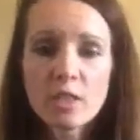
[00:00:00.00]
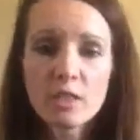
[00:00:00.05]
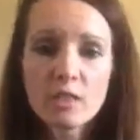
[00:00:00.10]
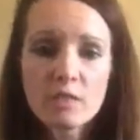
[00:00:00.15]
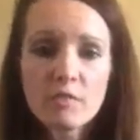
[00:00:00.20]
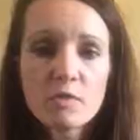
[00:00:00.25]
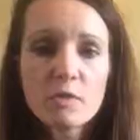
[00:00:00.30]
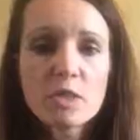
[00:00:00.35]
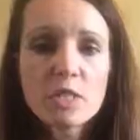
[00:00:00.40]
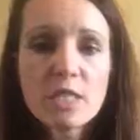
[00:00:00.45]
And
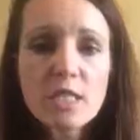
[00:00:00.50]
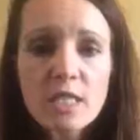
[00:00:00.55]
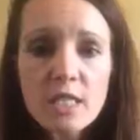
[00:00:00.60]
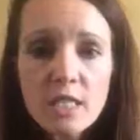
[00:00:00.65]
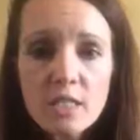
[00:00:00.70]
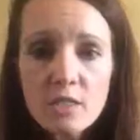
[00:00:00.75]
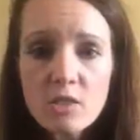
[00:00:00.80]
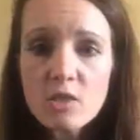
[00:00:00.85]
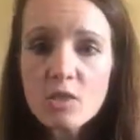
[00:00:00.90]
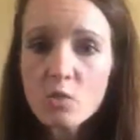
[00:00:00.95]
if you say
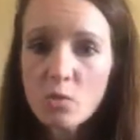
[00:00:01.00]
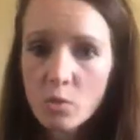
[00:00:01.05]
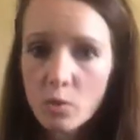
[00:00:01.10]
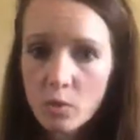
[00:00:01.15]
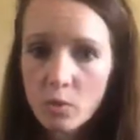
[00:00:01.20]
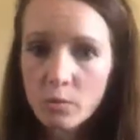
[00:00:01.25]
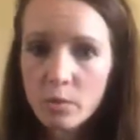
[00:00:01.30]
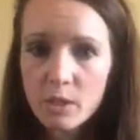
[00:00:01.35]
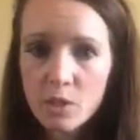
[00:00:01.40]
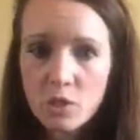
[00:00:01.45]
yes, you are
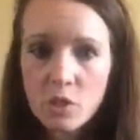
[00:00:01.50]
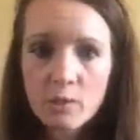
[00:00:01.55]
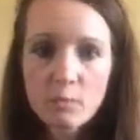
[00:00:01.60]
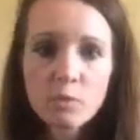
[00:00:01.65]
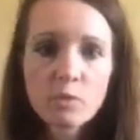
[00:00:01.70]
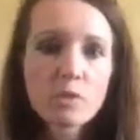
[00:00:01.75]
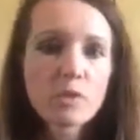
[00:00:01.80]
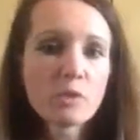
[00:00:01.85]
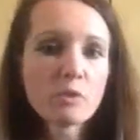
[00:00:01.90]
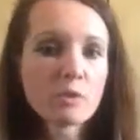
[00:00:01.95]
going to be in
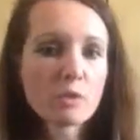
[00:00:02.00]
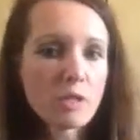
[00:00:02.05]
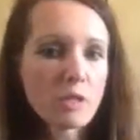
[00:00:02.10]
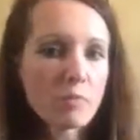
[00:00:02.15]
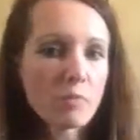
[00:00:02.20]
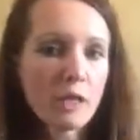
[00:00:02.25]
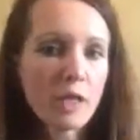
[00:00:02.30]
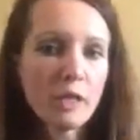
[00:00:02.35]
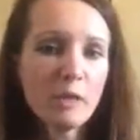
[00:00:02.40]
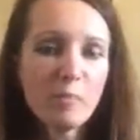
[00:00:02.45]
trouble, so
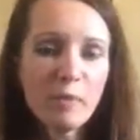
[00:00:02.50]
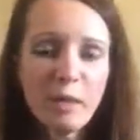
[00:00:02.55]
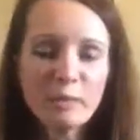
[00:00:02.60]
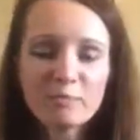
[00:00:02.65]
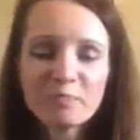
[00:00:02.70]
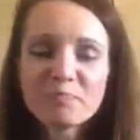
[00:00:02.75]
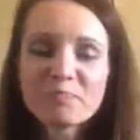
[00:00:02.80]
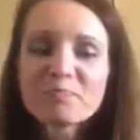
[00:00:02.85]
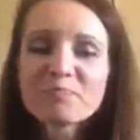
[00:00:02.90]
keep that in mind.